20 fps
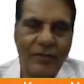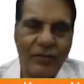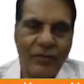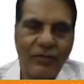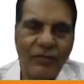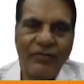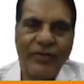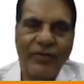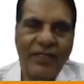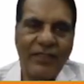
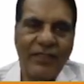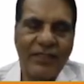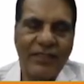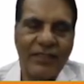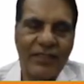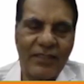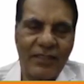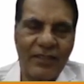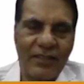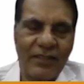So
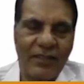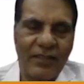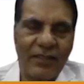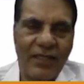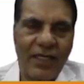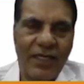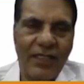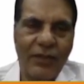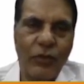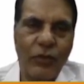friends,
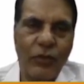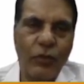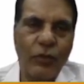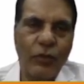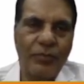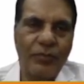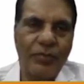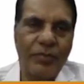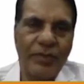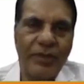I
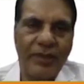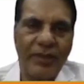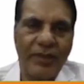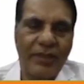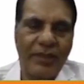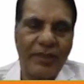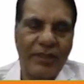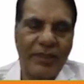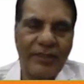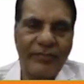hope
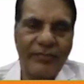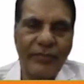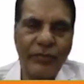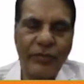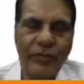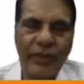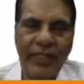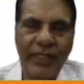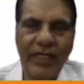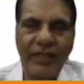if
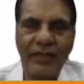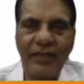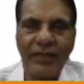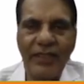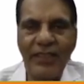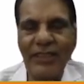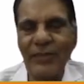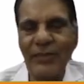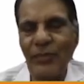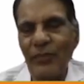you take
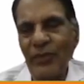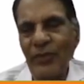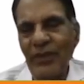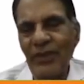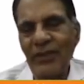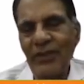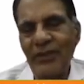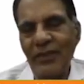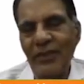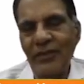these
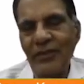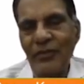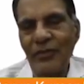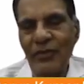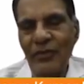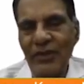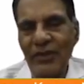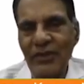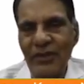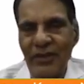points
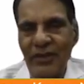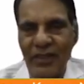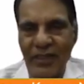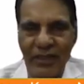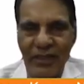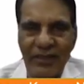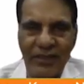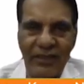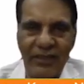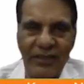into
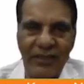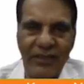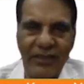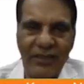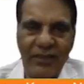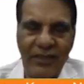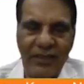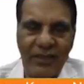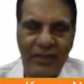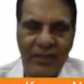consideration,
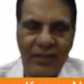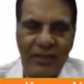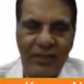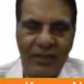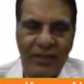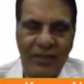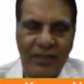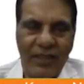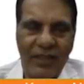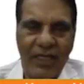
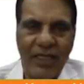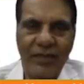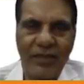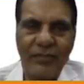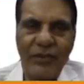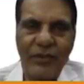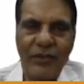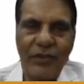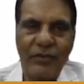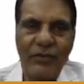I
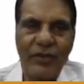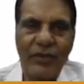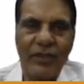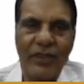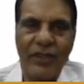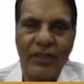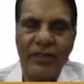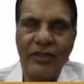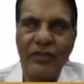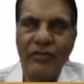am sure
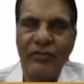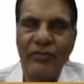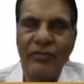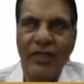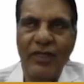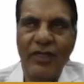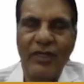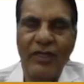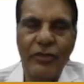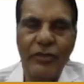you
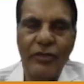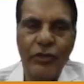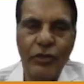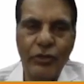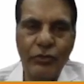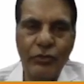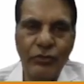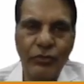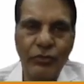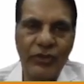will
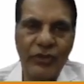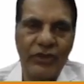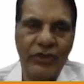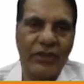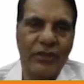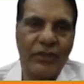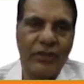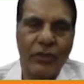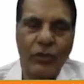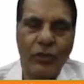
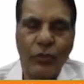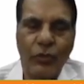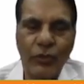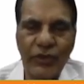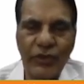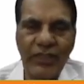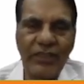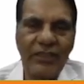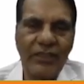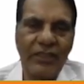use
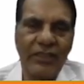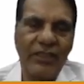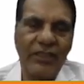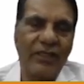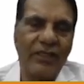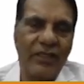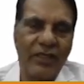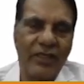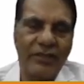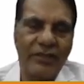OCT
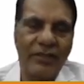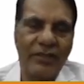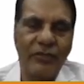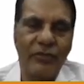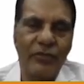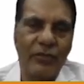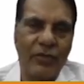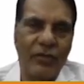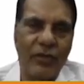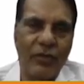in relation
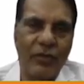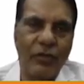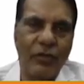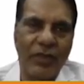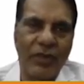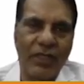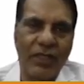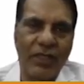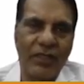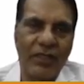to
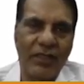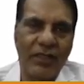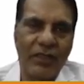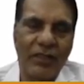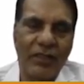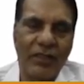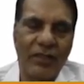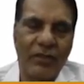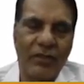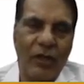glaucoma
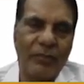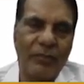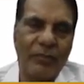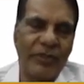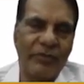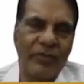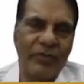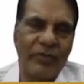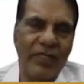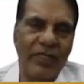
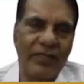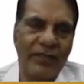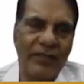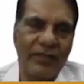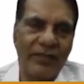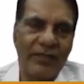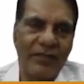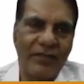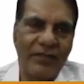optimally.